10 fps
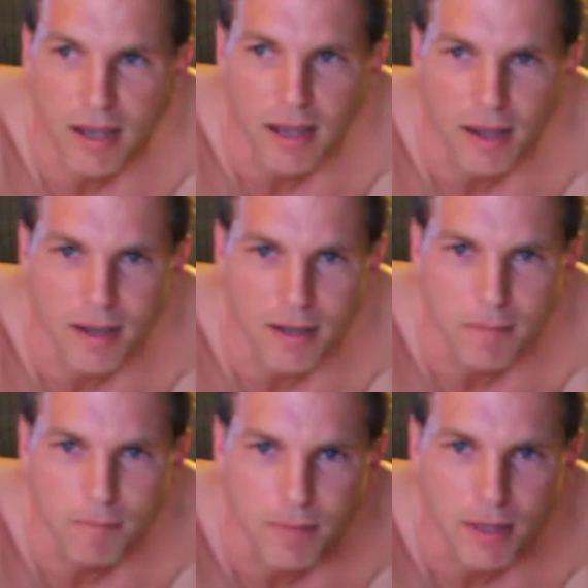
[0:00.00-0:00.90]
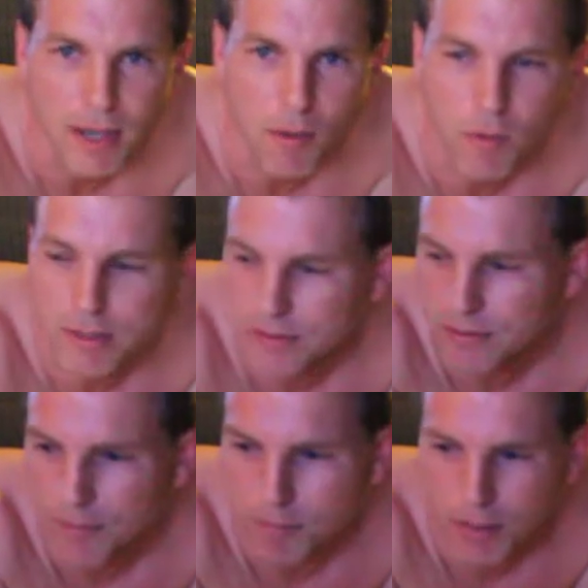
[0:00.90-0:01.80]
I want to
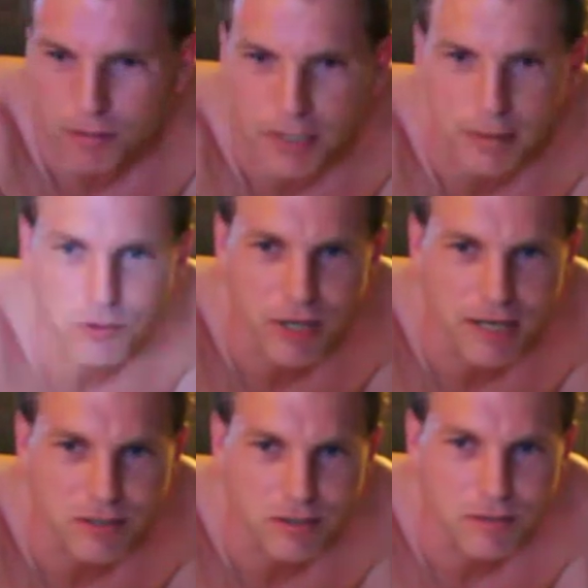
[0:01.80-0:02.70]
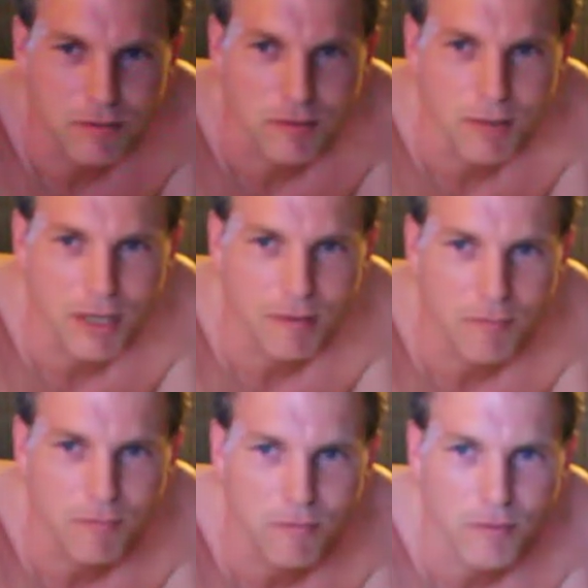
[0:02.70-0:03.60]
be able to keep traction.
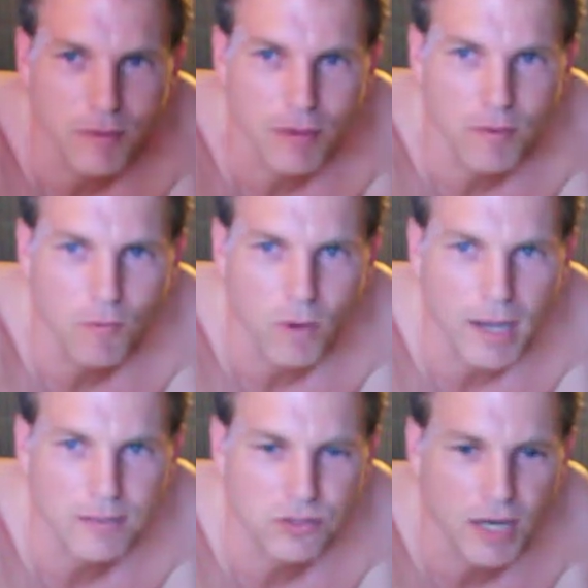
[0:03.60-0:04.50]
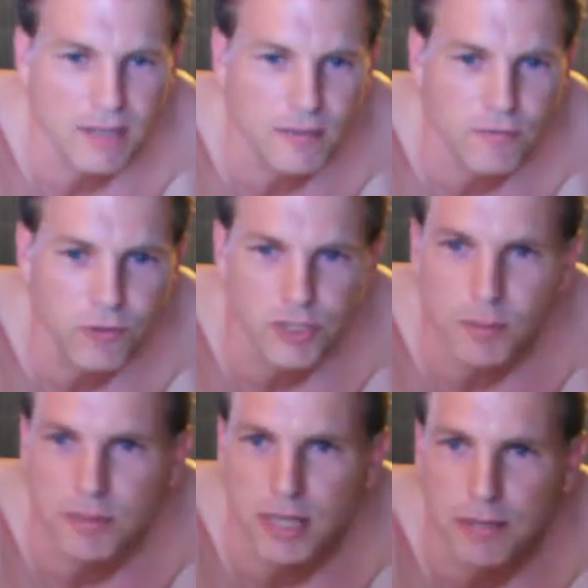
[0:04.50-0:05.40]
I tried the first
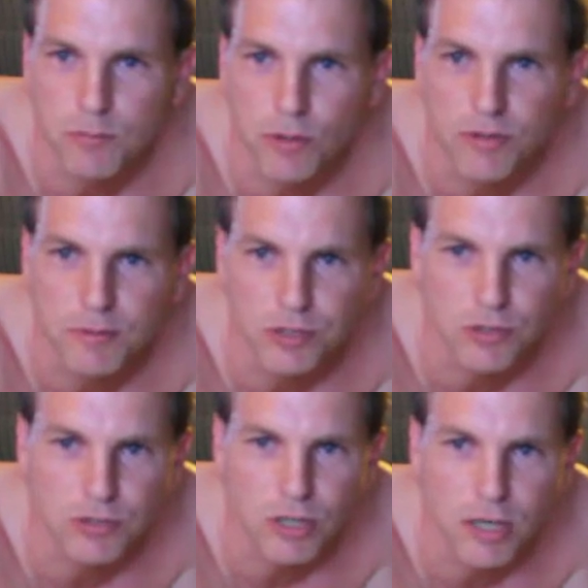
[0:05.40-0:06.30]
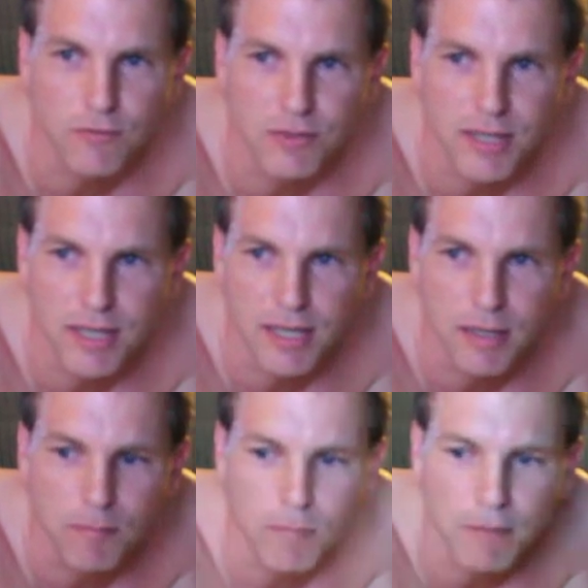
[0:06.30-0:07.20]
couple times with the shoes off,
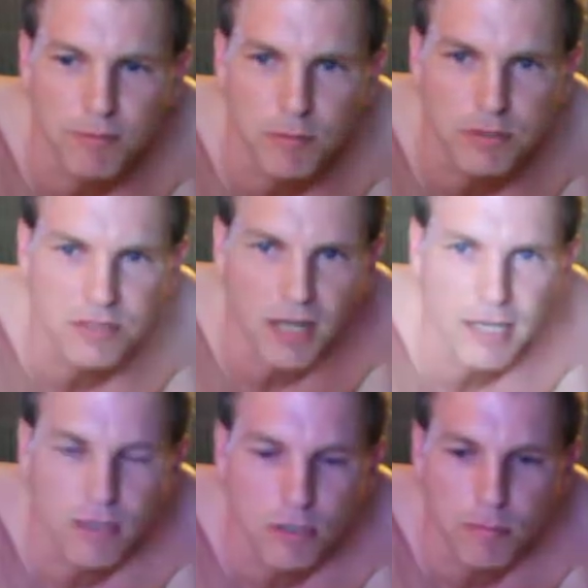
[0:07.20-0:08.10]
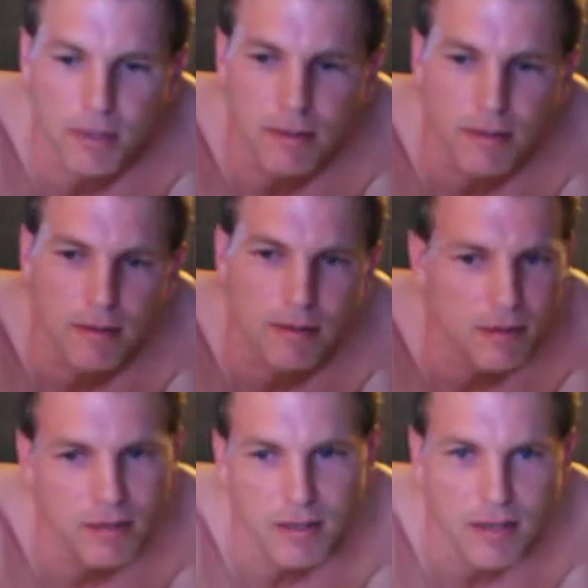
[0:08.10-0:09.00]
and my feet would slide a little bit,
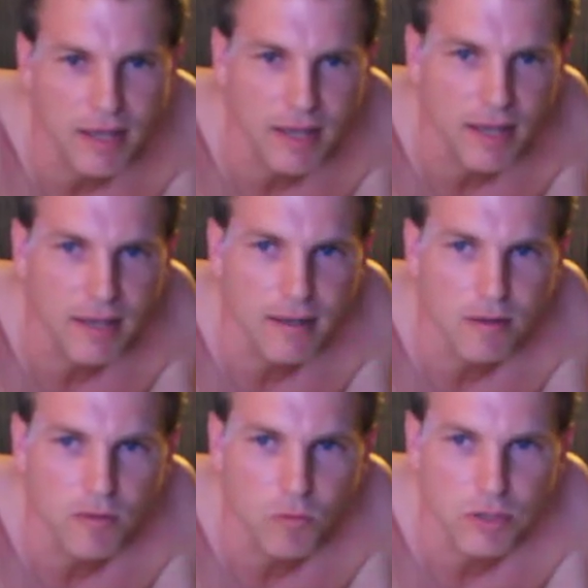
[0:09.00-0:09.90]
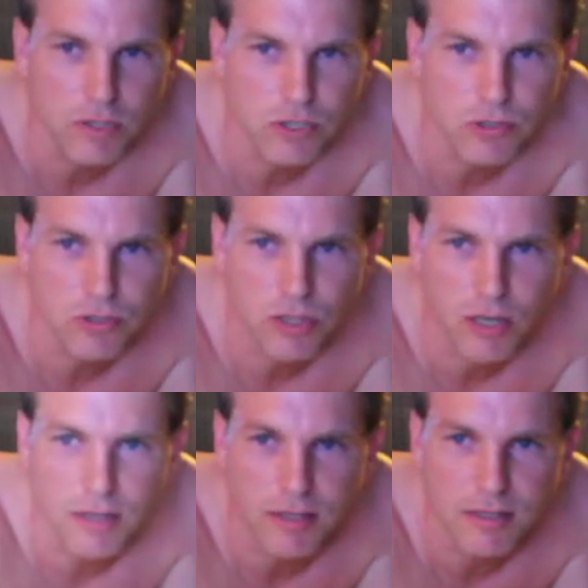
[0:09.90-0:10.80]
and with the shoes
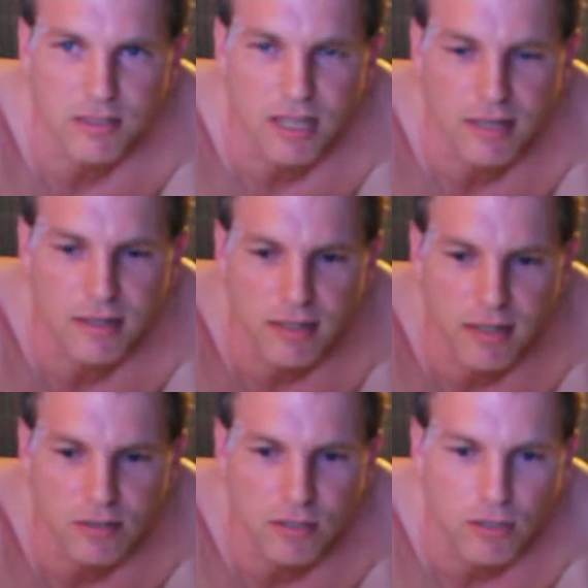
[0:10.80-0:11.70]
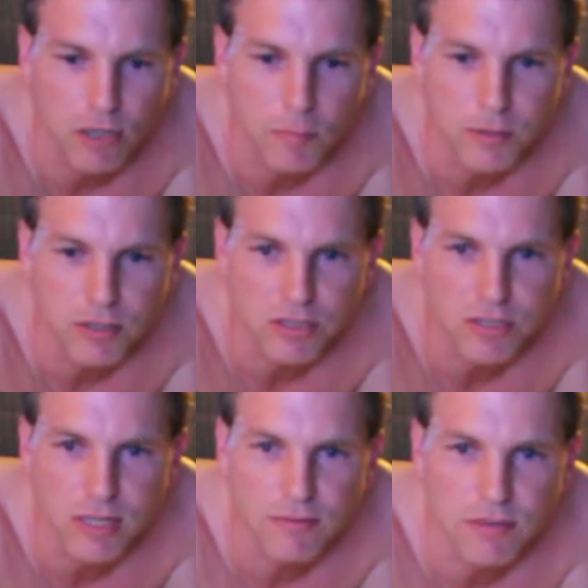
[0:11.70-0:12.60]
on, they just kind of dig into the carpet just
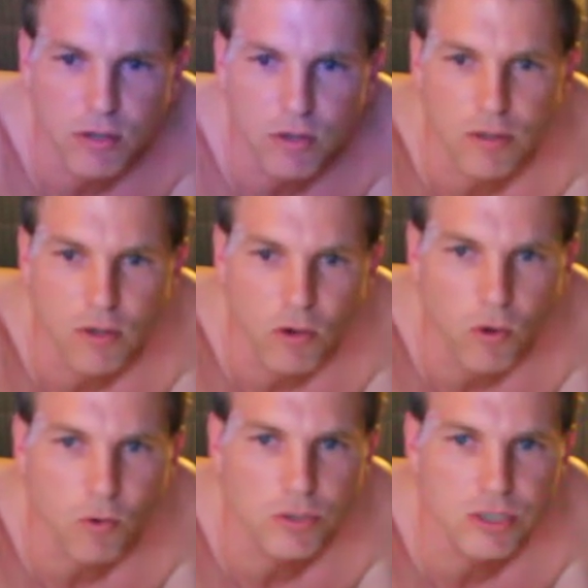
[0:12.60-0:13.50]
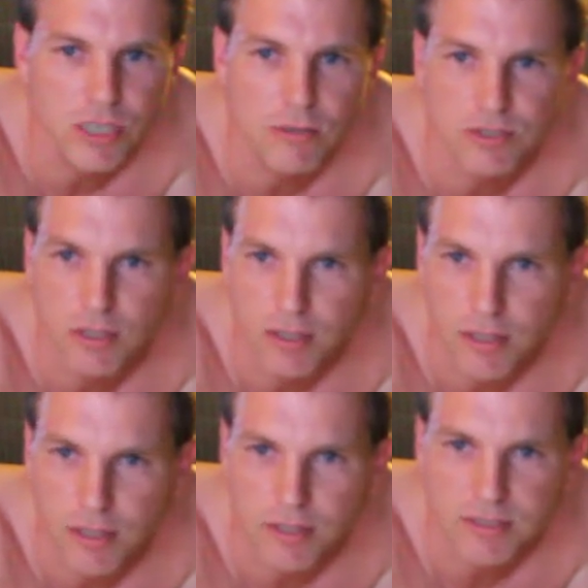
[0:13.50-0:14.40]
enough to hold yourself
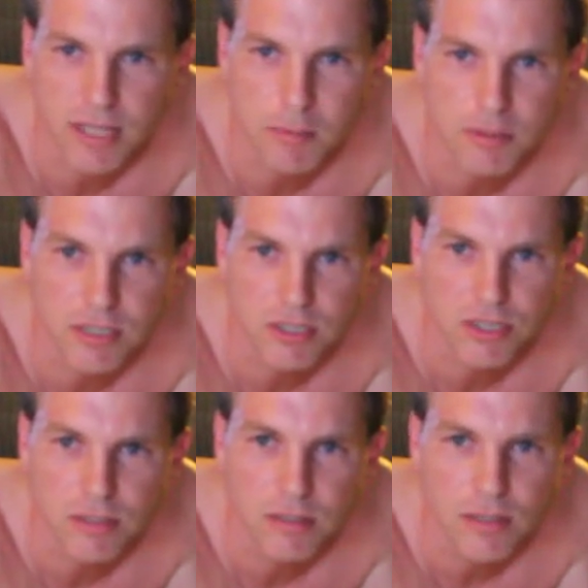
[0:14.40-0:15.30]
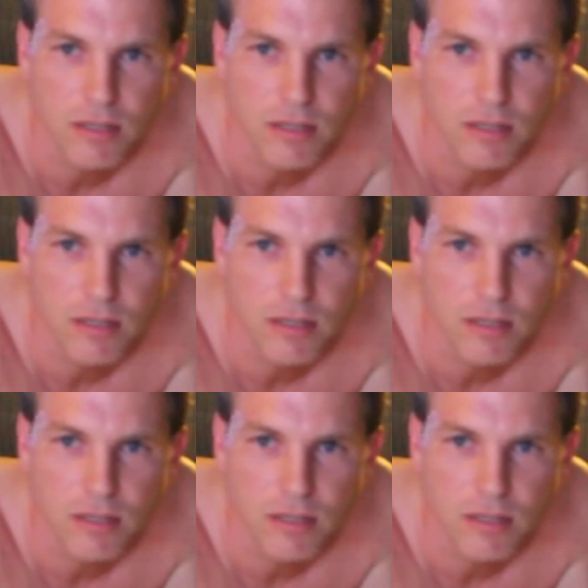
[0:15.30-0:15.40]
in a steady position.